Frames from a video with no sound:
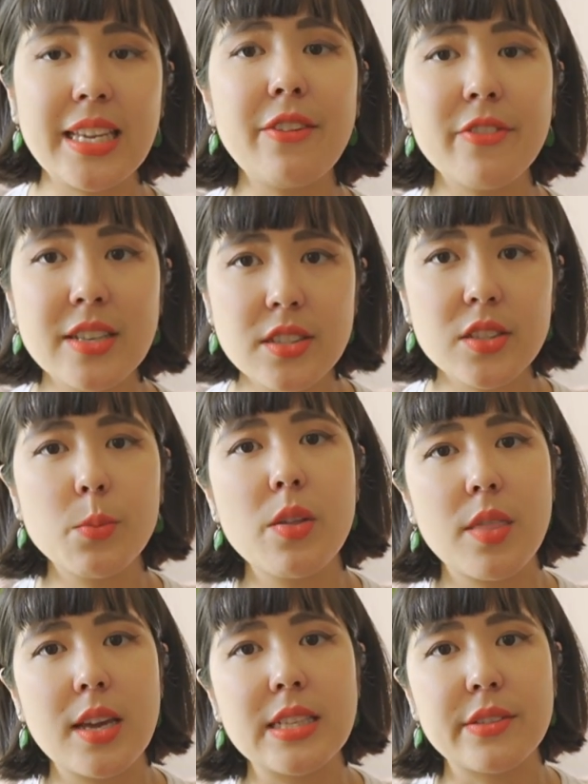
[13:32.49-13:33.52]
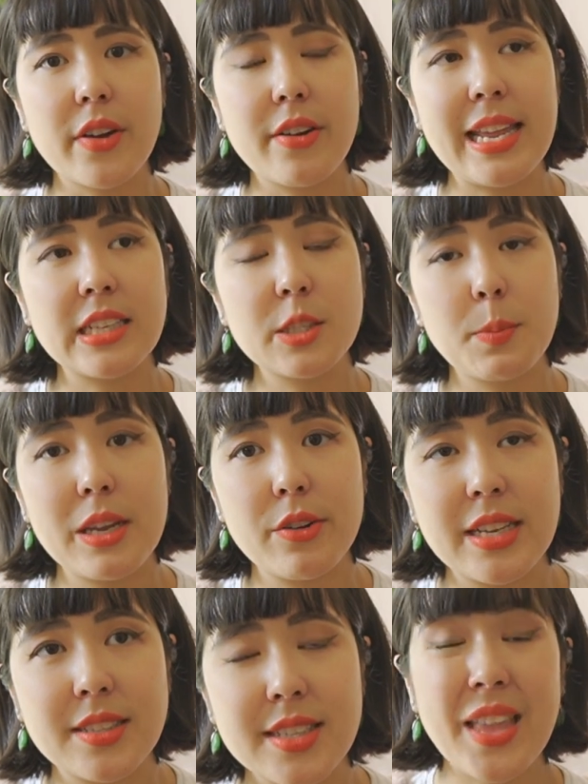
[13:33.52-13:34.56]
Even as someone that is very
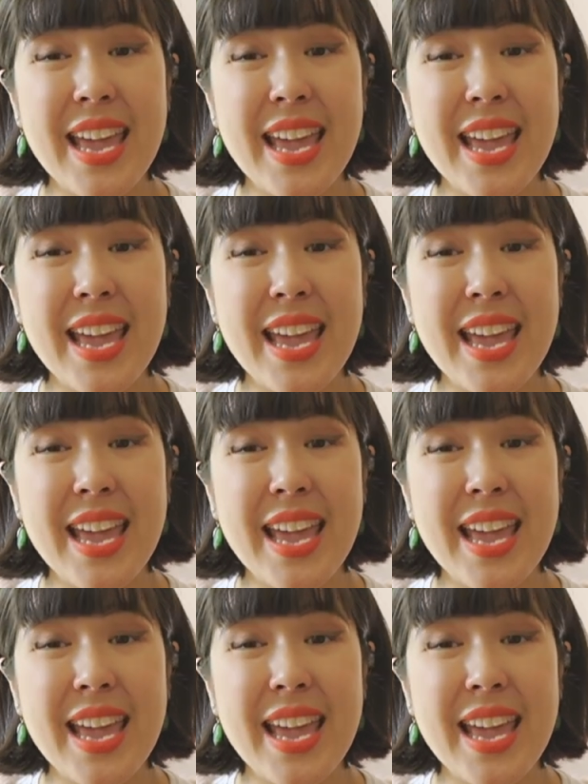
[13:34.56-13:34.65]
experienced,